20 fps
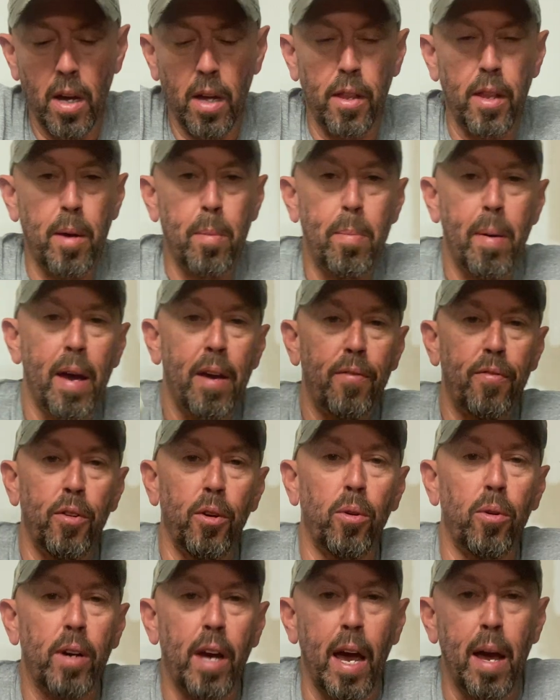Then Bait
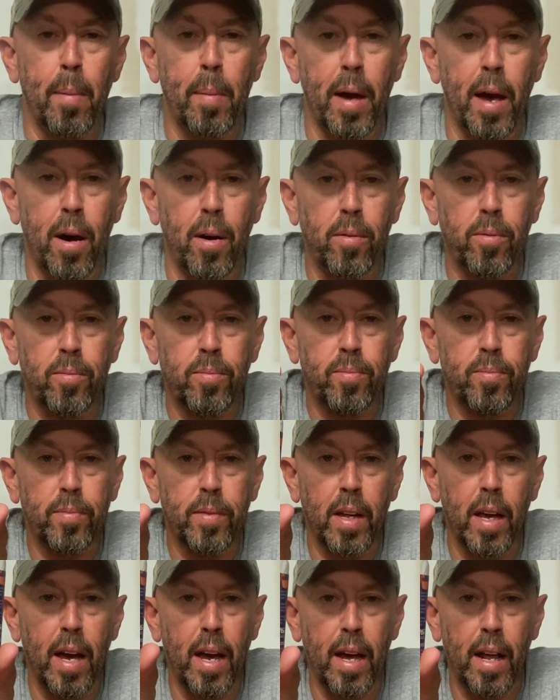Fuel came out.
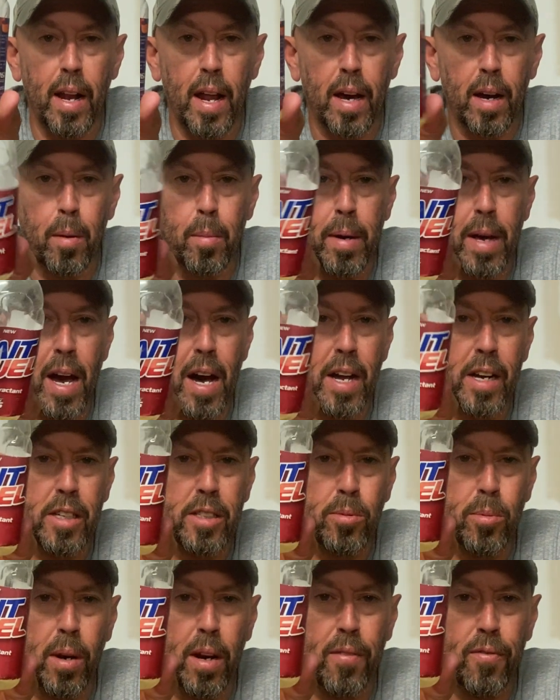And I'm going to be
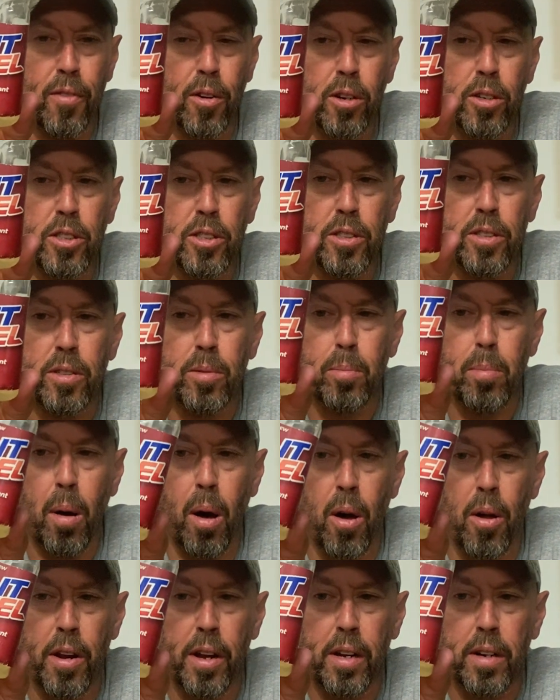honest, when I first
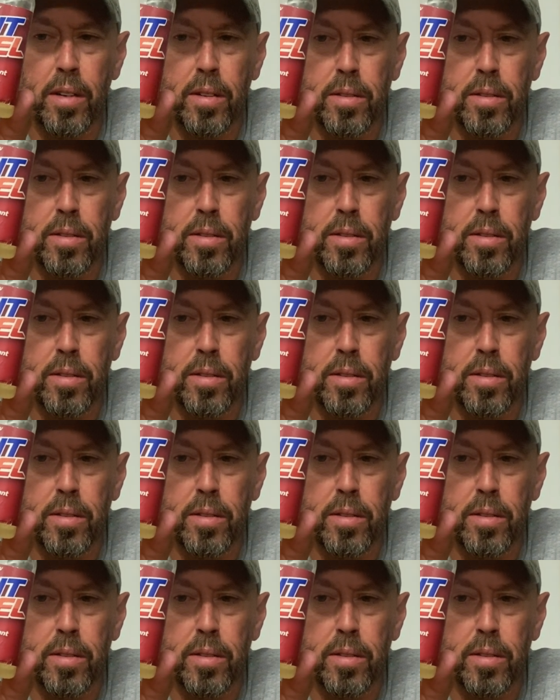bought it,